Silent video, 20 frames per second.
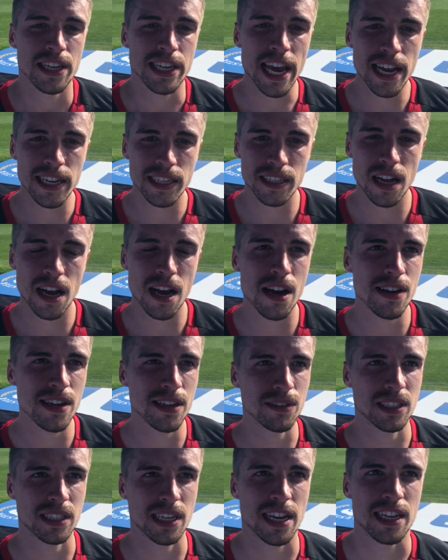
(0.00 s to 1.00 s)
Yes, no,
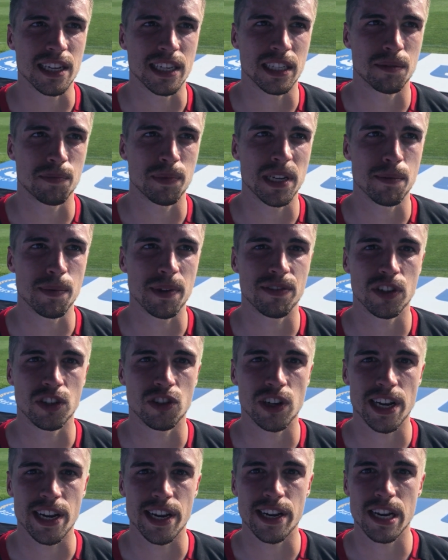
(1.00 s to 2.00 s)
you would say it's been a bit
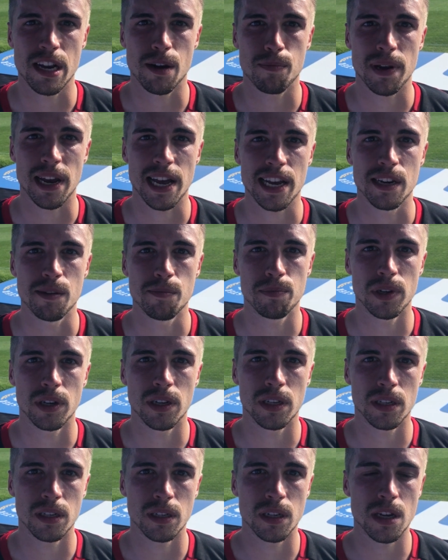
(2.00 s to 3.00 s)
frustrating not playing,
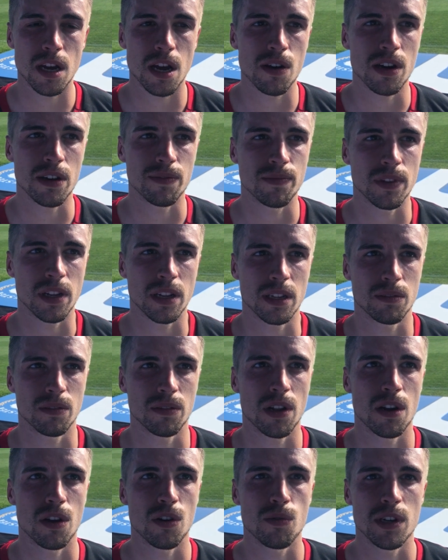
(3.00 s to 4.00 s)
but no, I'll,
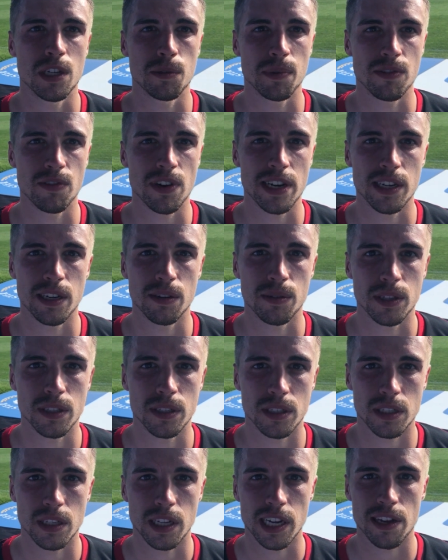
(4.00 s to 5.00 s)
I'll always be ready
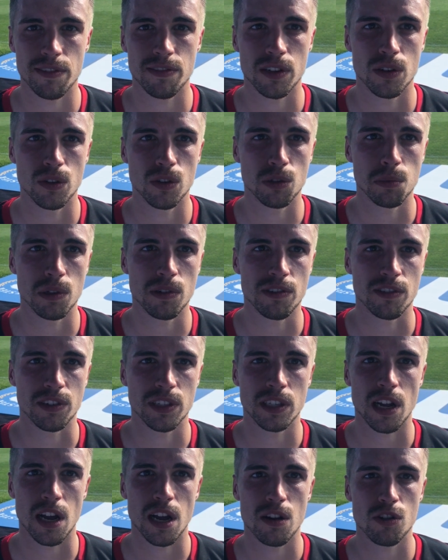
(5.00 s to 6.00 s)
once the gaffer calls me or I
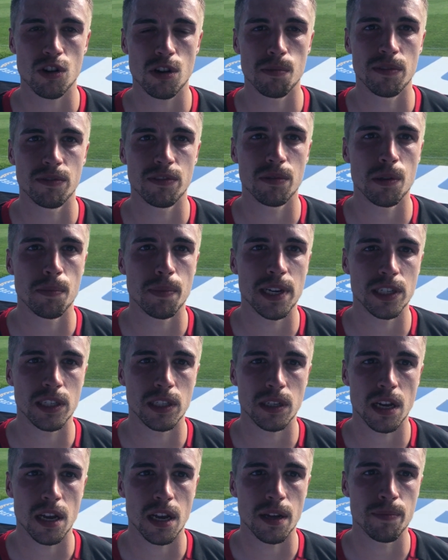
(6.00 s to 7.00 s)
start or come on from the
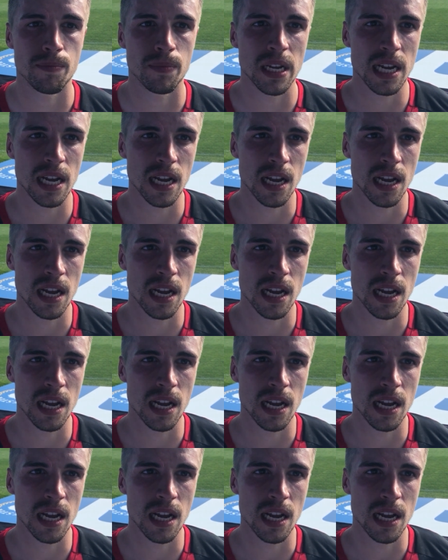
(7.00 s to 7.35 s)
bench. Um,